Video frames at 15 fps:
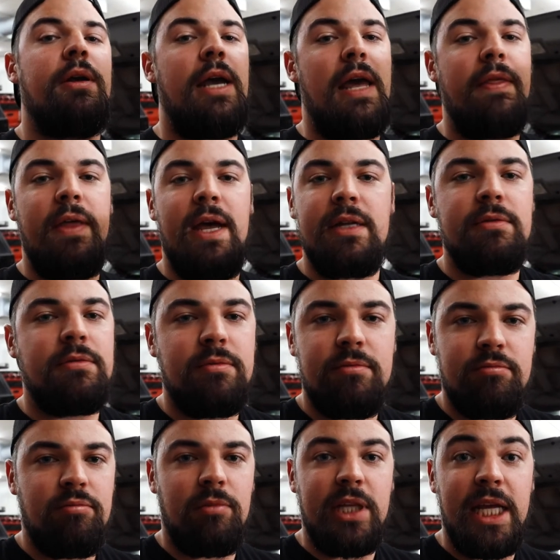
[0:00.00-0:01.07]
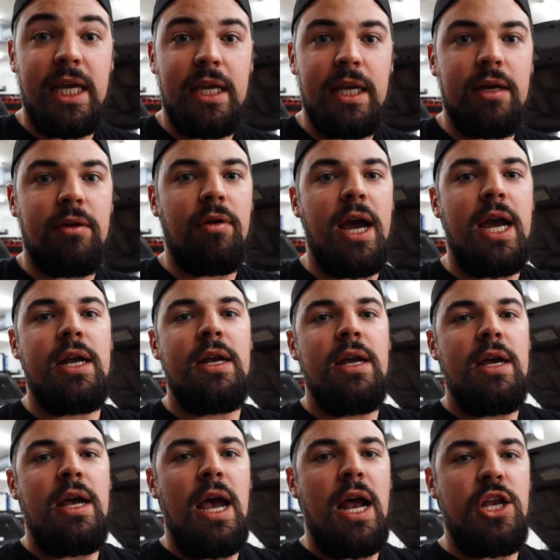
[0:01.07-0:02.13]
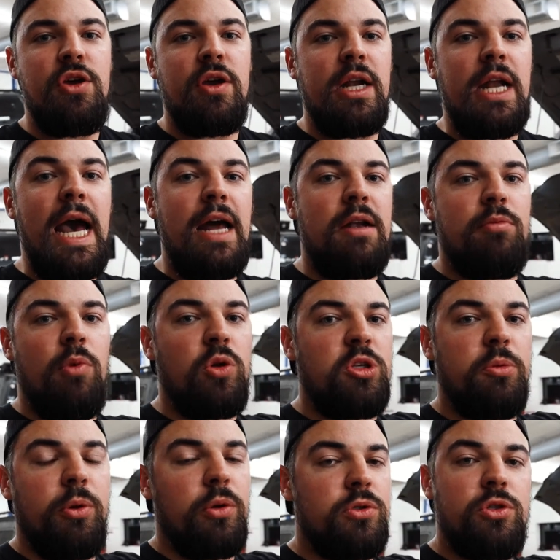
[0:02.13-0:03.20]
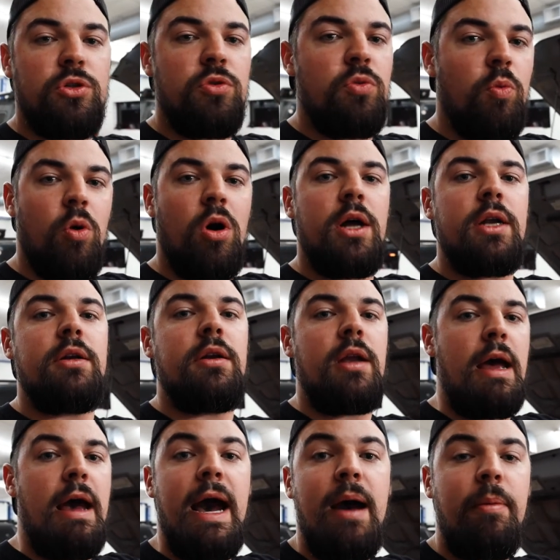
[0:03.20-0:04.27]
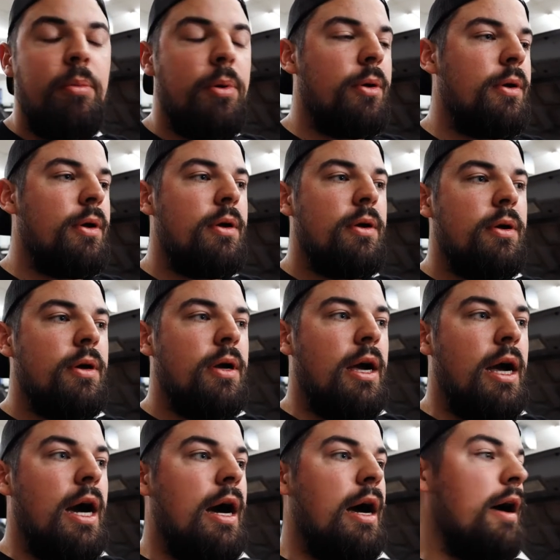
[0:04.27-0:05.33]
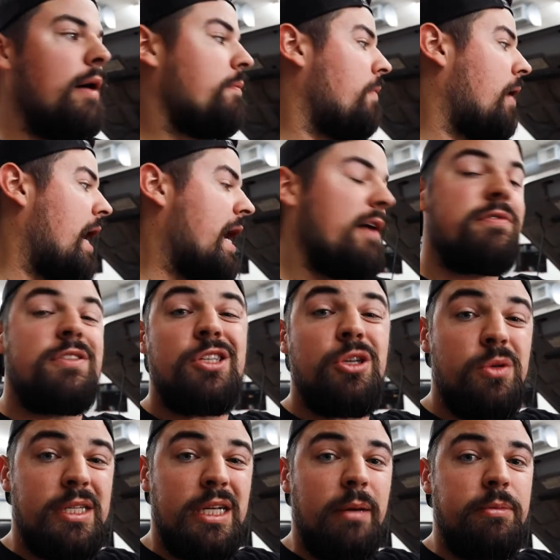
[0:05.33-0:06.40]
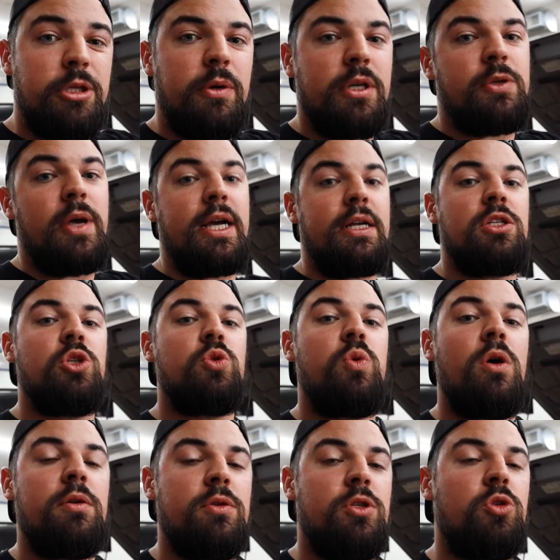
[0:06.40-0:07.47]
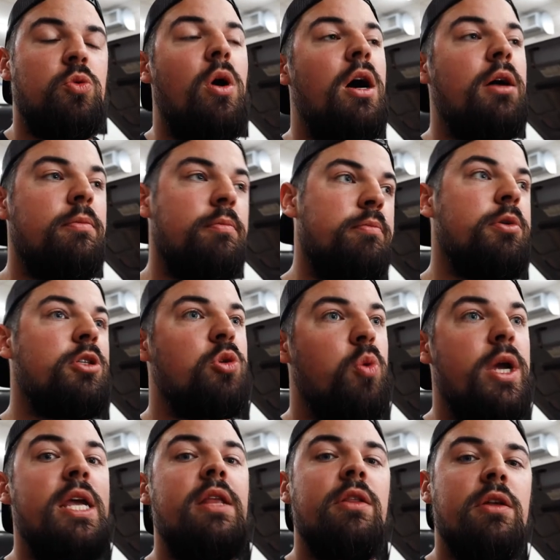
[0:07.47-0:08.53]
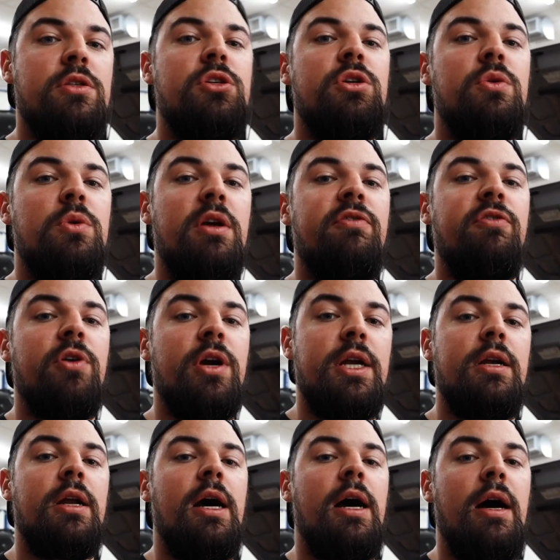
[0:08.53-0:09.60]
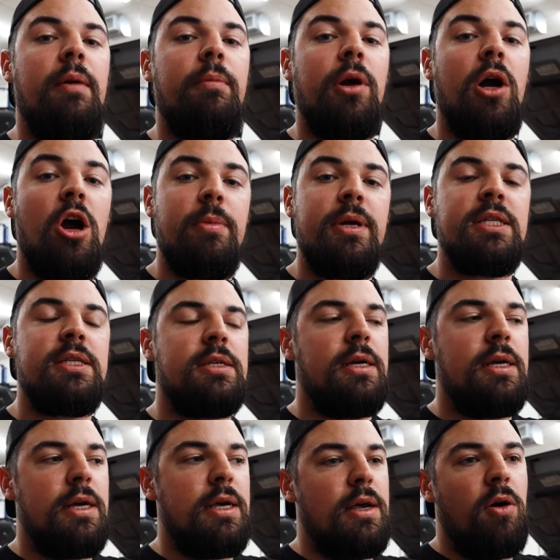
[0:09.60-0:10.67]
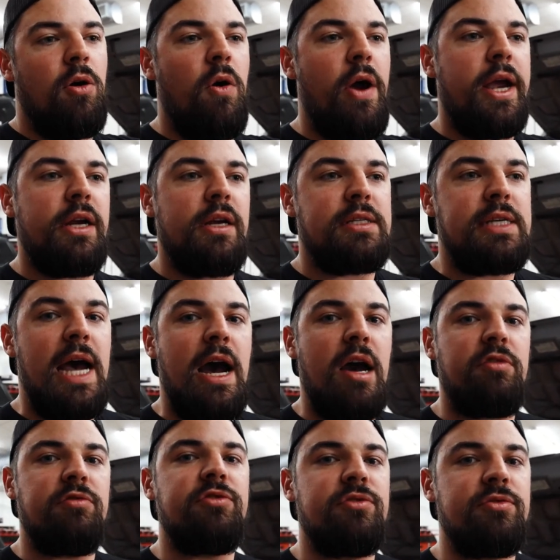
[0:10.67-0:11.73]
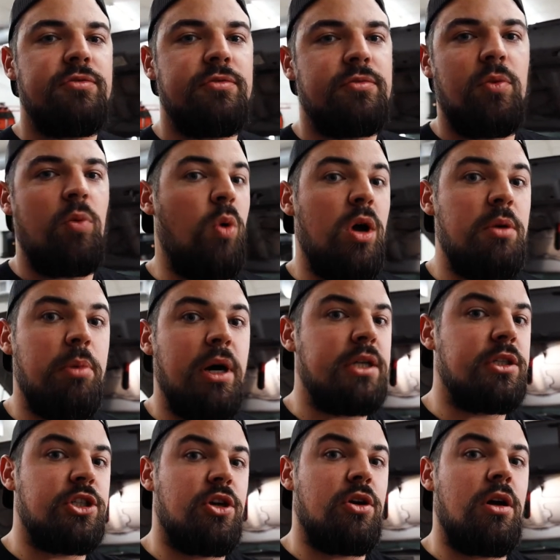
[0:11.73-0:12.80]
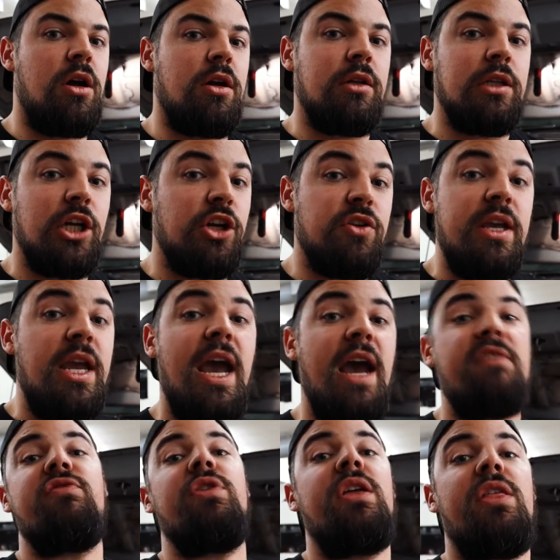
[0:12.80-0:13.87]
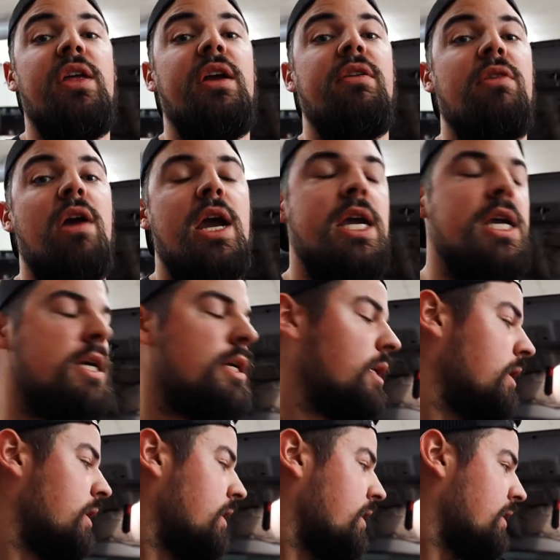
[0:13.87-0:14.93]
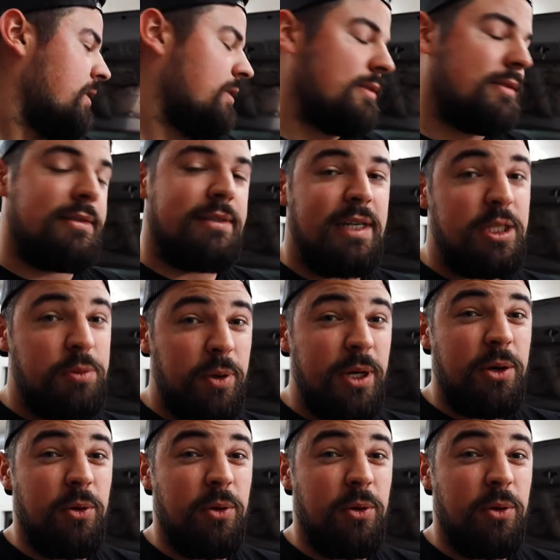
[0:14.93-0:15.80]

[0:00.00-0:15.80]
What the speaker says: and then link it, right? And you can add multiple to one app. I have two set up to it, so I can swap between the two different Garmins, or I can just have one button turn on literally everything, right? It's pretty